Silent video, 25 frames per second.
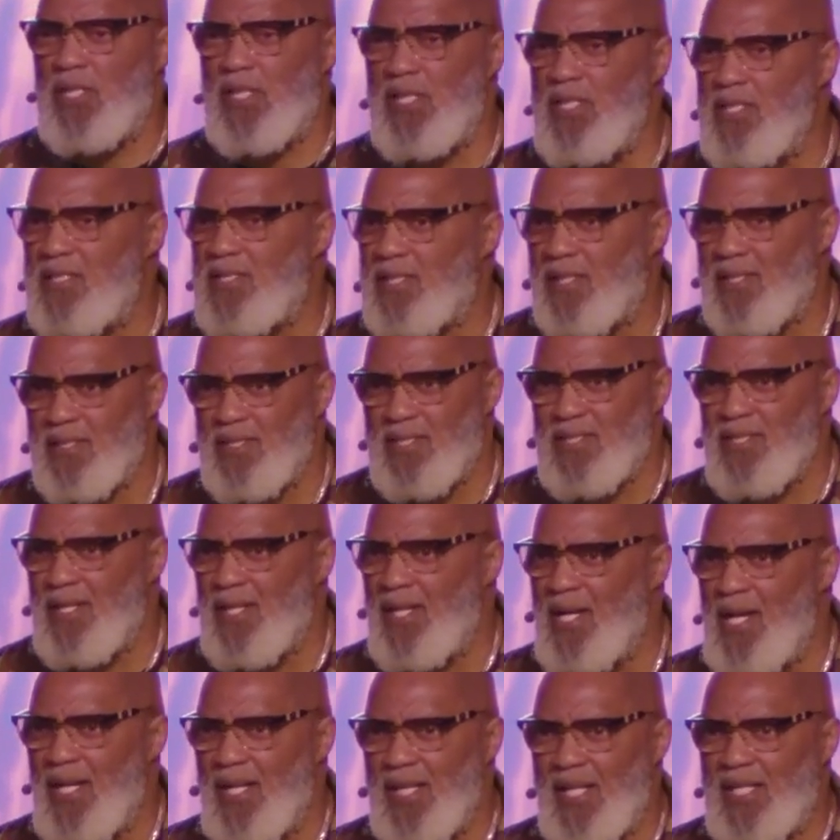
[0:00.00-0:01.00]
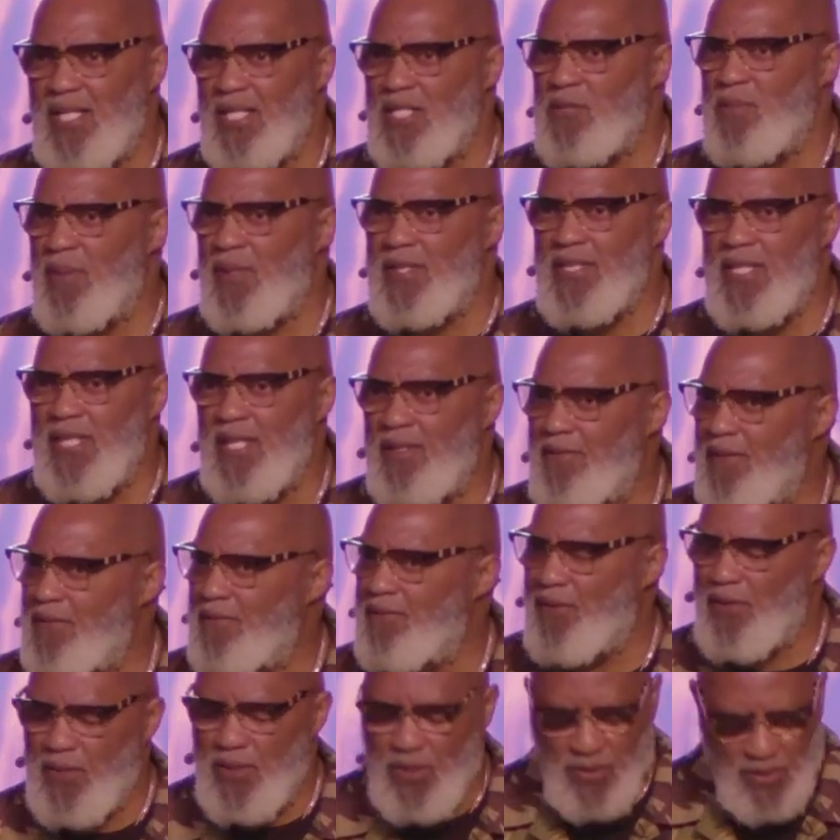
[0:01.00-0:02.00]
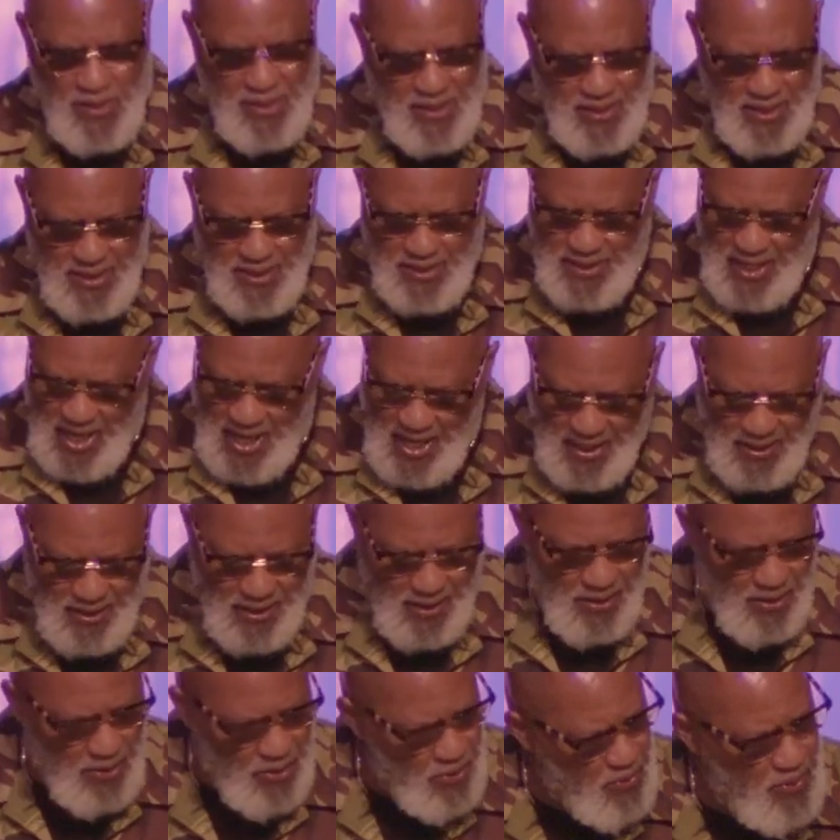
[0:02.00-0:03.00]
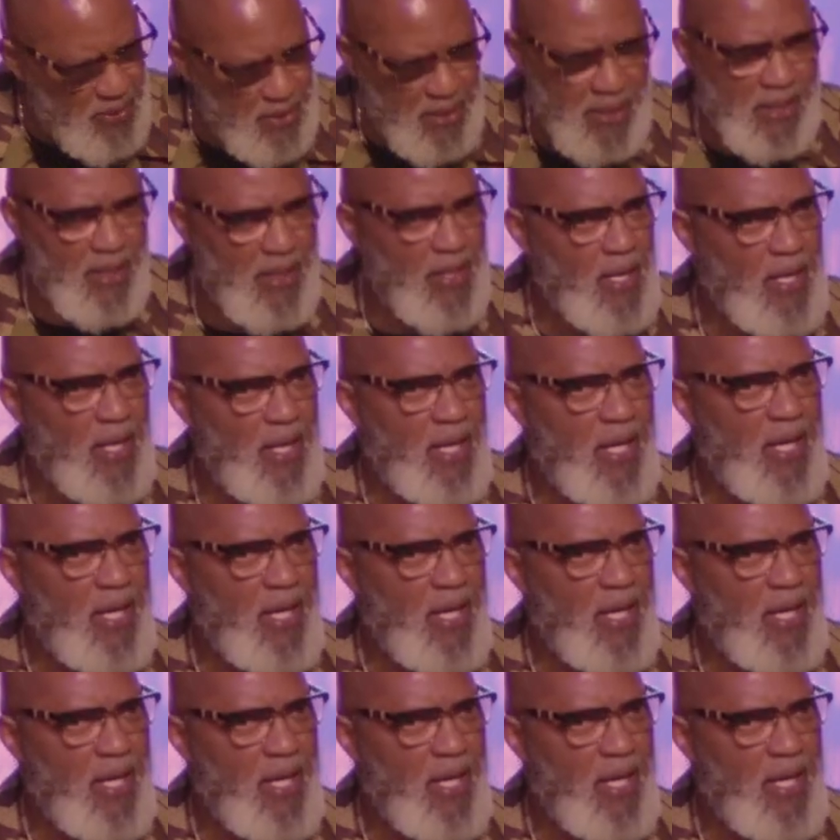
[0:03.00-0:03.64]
Jesus that has been given for your sins. Hallelujah.